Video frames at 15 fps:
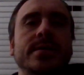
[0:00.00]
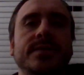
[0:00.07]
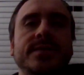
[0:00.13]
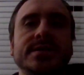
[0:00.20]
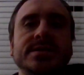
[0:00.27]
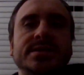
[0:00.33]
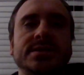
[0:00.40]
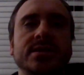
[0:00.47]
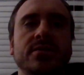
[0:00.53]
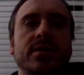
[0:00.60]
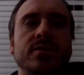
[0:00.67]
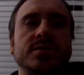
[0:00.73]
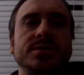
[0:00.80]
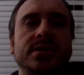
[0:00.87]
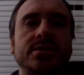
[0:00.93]
This theory
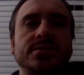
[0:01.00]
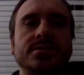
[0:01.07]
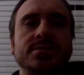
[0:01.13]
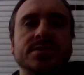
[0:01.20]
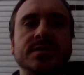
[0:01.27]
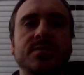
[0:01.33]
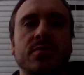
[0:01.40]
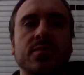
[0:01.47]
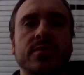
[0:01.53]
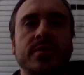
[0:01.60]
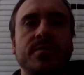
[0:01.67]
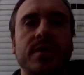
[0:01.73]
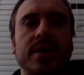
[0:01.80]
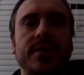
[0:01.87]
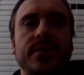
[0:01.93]
was also supported
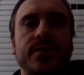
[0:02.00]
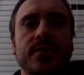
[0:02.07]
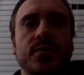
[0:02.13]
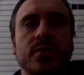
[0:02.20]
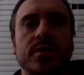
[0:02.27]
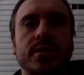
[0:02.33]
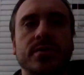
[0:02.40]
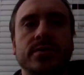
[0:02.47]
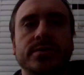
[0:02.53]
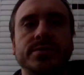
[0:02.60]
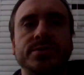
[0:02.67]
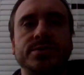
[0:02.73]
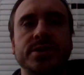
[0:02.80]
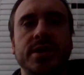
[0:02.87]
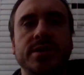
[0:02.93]
by Thorkild
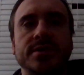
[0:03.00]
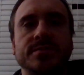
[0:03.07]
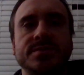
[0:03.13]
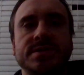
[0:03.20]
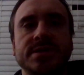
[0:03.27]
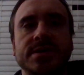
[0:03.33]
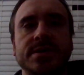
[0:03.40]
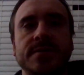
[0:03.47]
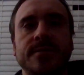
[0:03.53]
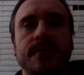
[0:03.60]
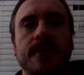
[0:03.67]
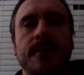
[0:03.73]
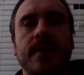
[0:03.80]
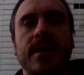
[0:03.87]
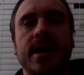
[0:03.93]
Jacobsen
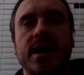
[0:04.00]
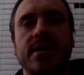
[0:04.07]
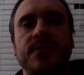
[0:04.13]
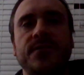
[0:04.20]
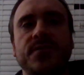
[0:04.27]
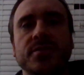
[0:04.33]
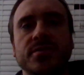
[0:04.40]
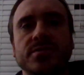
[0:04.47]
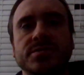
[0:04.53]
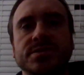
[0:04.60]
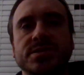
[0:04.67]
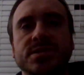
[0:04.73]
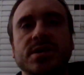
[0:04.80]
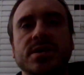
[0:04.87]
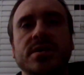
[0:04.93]
at
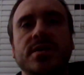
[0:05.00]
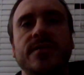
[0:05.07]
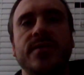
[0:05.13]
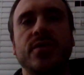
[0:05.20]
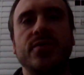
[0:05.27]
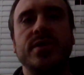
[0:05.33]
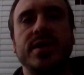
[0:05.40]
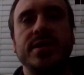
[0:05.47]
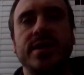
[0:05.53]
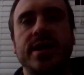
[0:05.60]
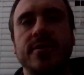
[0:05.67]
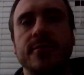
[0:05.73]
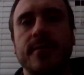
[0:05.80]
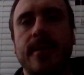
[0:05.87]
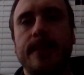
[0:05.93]
first, though he
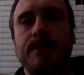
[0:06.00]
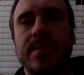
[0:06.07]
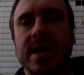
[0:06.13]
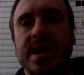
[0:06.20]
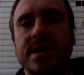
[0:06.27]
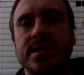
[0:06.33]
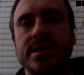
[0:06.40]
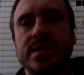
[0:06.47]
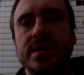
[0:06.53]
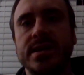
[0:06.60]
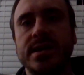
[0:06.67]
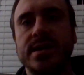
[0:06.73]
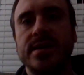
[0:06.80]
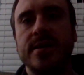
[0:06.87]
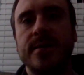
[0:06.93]
later abandoned
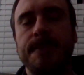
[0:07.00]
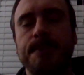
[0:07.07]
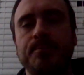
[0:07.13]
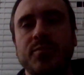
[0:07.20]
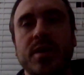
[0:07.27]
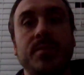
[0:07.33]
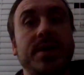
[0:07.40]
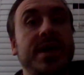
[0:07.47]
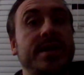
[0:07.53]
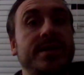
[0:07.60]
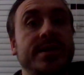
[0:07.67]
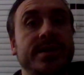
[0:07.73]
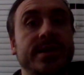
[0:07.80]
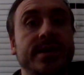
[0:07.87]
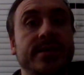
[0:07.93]

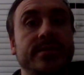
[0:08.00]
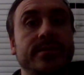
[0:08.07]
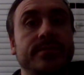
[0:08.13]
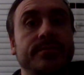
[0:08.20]
it